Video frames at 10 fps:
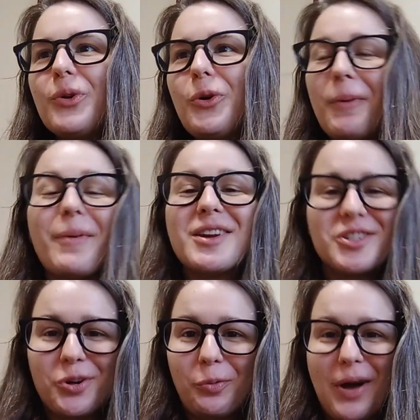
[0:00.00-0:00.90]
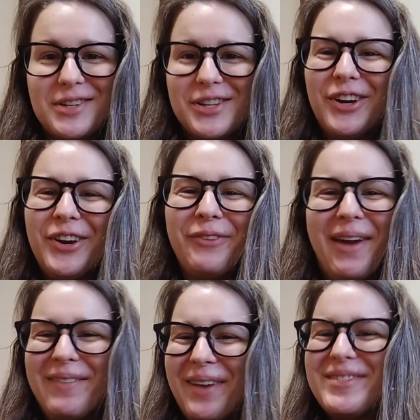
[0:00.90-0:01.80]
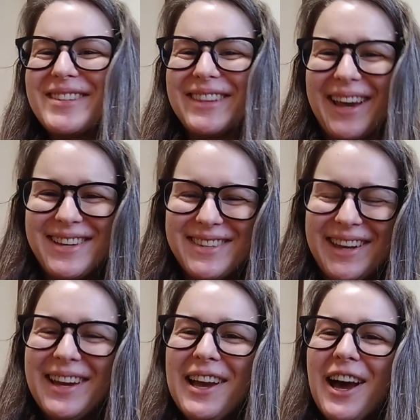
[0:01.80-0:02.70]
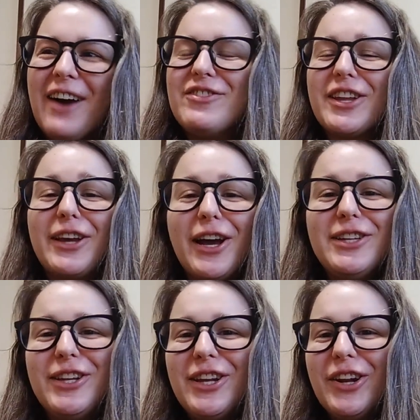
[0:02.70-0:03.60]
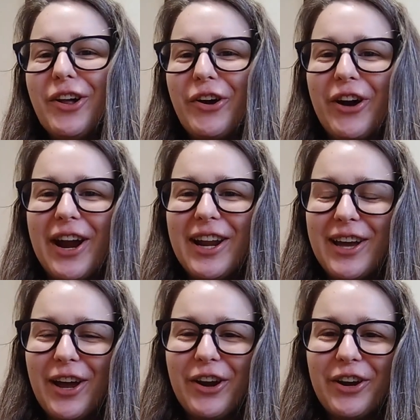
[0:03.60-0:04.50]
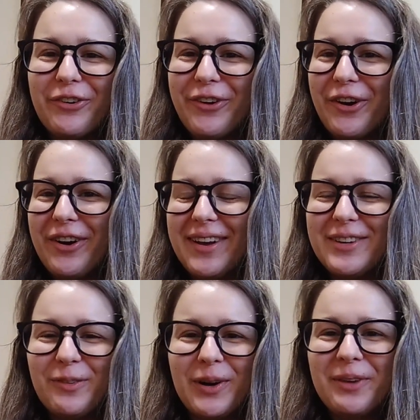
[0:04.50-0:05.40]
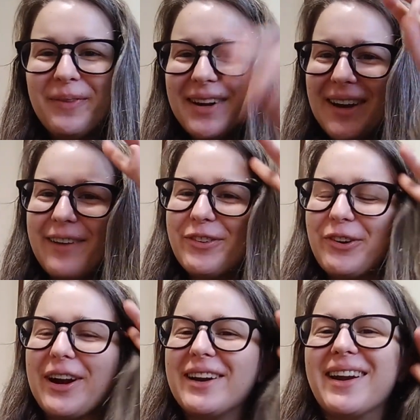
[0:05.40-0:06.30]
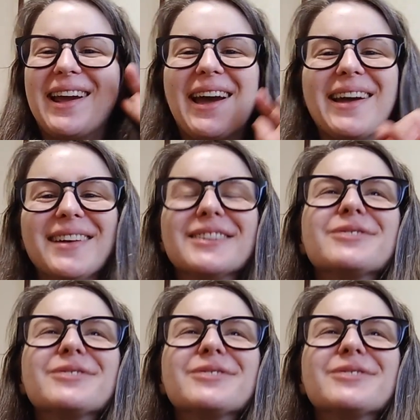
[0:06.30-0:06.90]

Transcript: Or maybe I just don't want to. Maybe I'm just lazy. I'm just like, I did it already. I already wrote it. What do you mean I have to write it again?